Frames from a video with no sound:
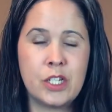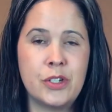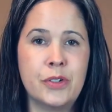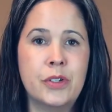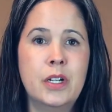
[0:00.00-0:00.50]

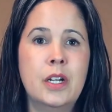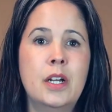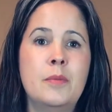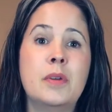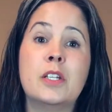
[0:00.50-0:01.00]
to
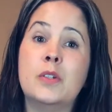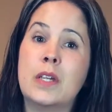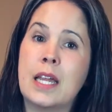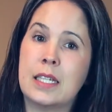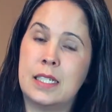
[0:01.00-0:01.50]
because you
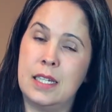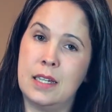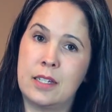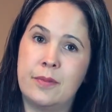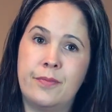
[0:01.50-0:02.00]
can't see
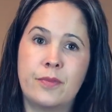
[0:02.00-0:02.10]
it.